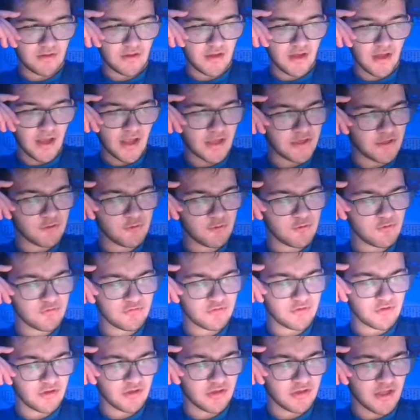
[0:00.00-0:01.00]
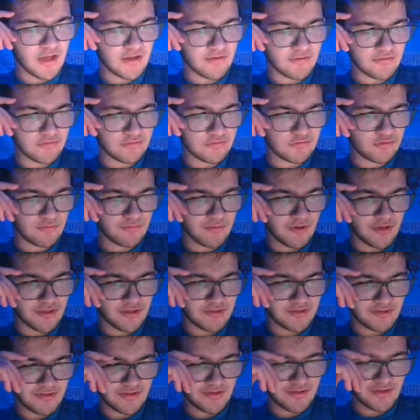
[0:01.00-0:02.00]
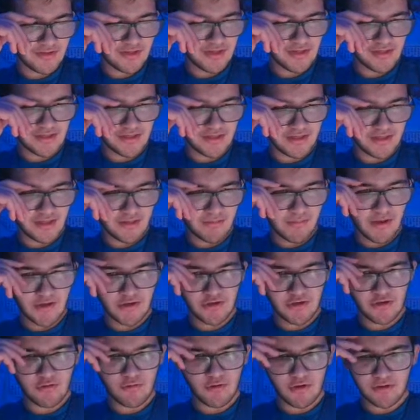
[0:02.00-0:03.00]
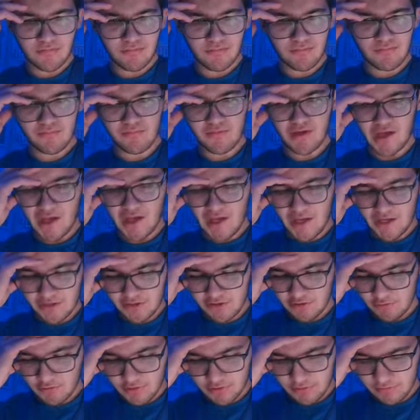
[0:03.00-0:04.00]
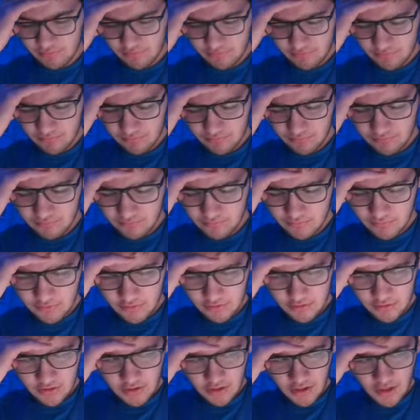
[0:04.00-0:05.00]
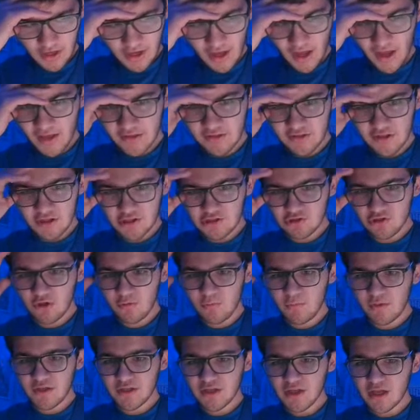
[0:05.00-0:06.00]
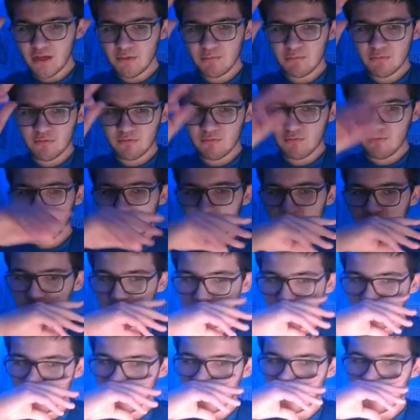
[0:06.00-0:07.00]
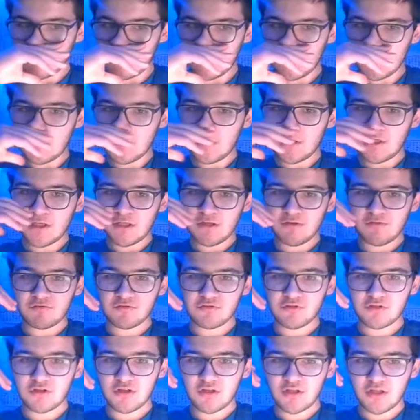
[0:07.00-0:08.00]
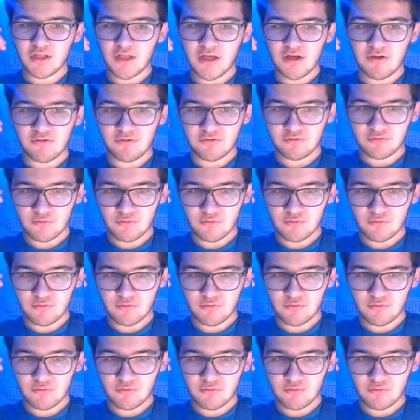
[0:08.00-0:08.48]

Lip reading: I knew he was going to allow those 2 runs in at the end of the game. I knew it. I knew it. I told my dad when we were watching he was going to allow those